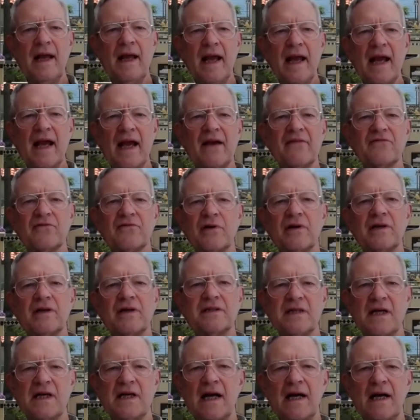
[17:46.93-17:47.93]
After a
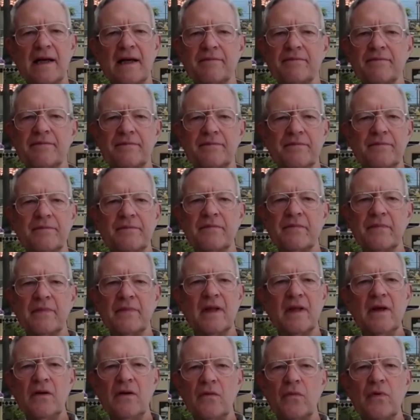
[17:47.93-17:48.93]
time,
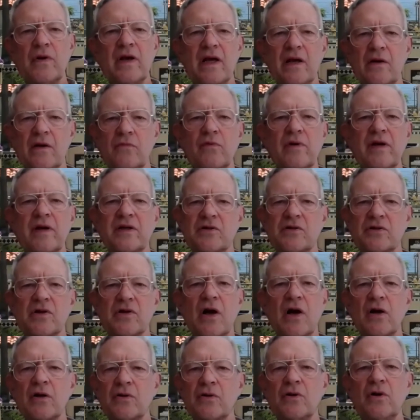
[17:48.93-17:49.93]
we had reached
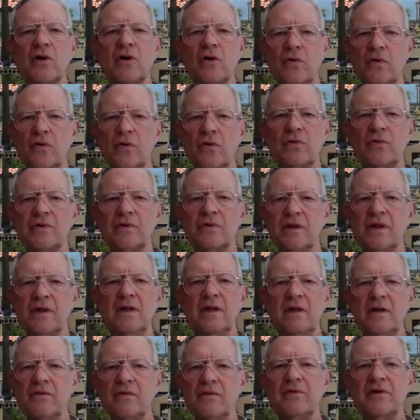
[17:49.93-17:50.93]
our goal,
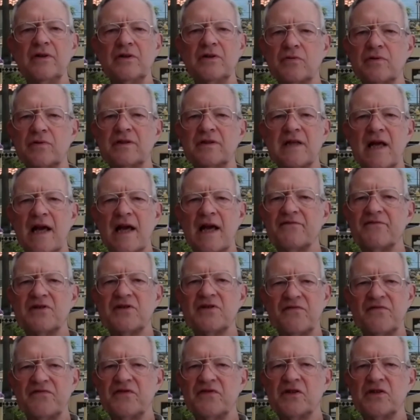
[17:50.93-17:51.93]
which was to have
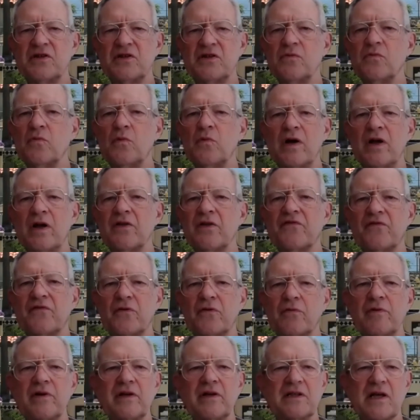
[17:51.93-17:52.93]
sufficient wealth for
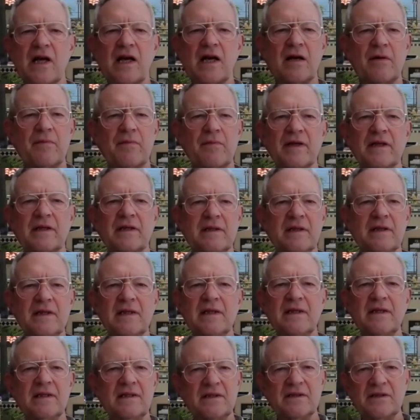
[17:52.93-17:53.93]
retirement
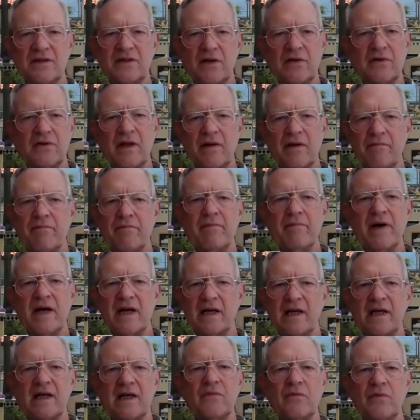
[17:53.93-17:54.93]
so that
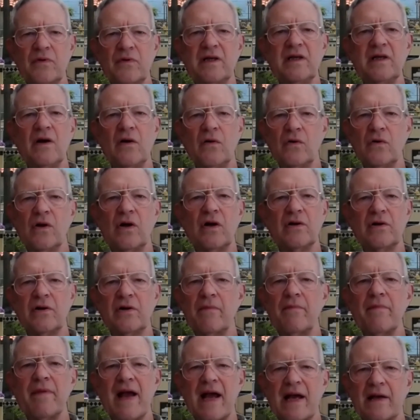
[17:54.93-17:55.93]
money would no longer
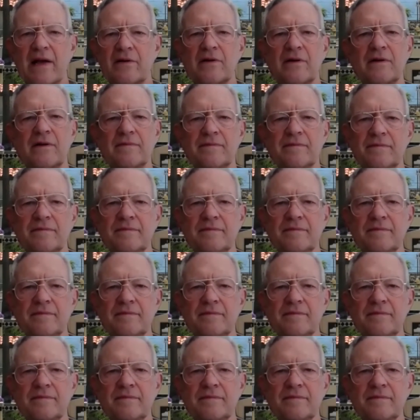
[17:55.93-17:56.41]
matter.